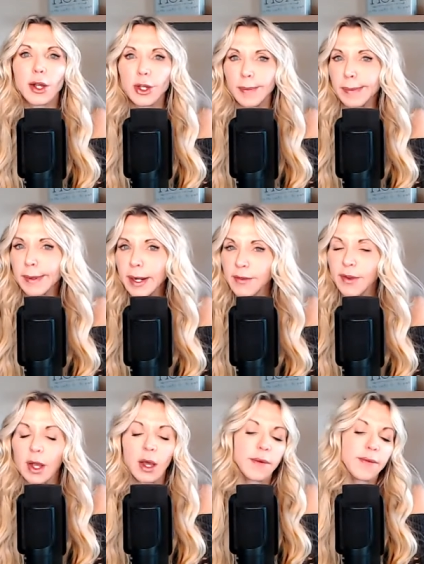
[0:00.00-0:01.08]
a good brand of
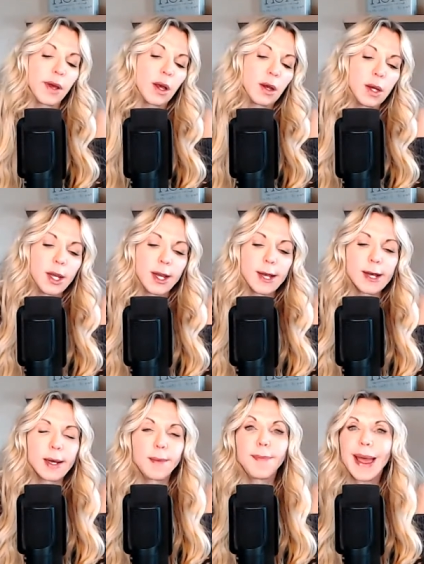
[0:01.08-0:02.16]
kava,
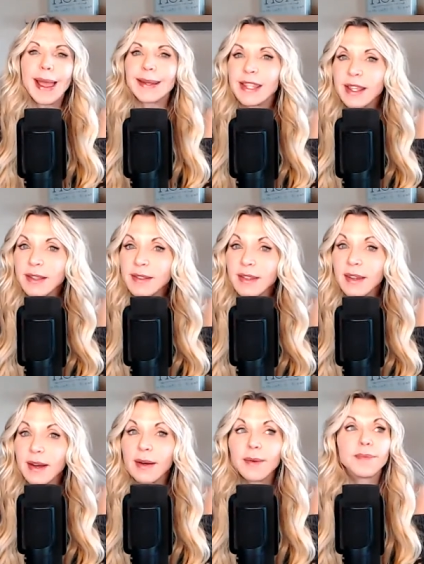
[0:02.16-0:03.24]
uh,
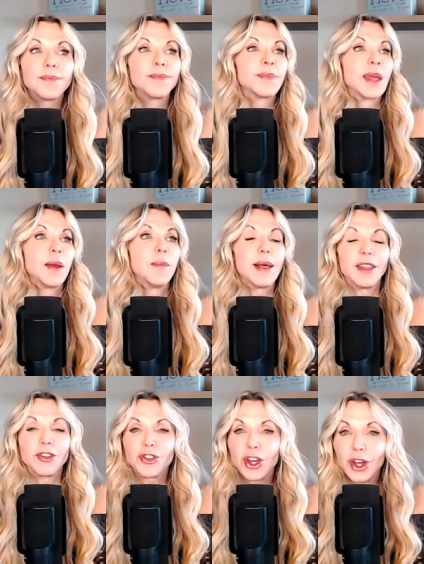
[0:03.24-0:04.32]
magnesium,
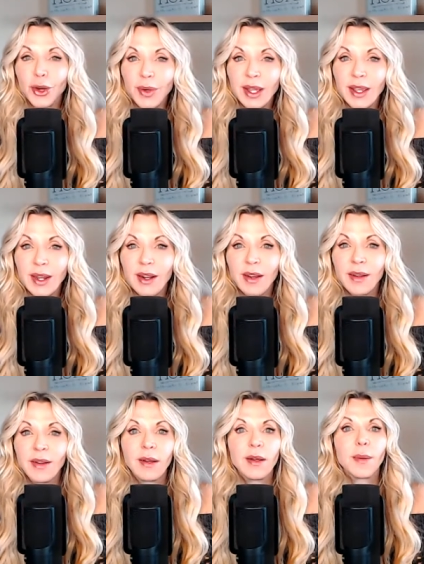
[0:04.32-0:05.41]
melatonin,
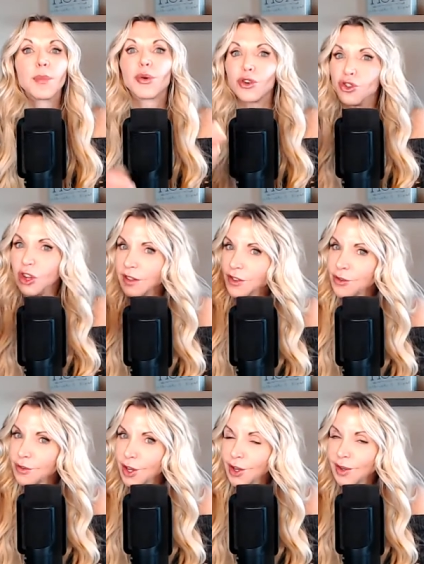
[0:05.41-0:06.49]

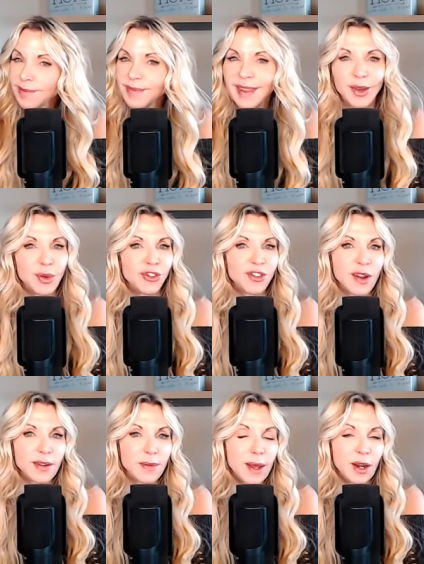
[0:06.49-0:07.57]
progesterone, like we just
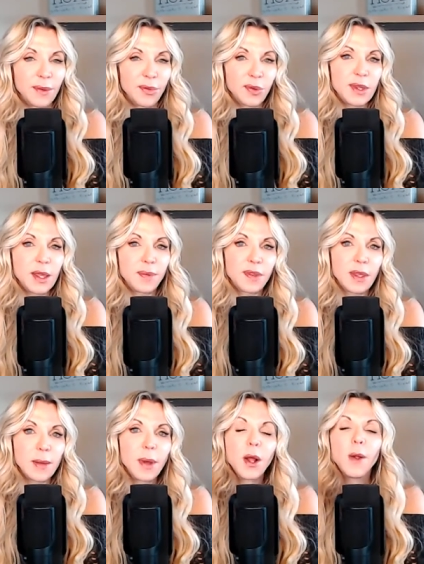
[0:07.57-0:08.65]
talked about, helps with deep
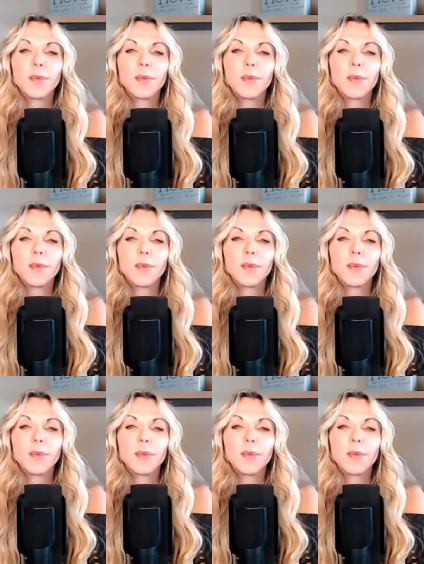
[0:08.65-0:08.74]
sleep.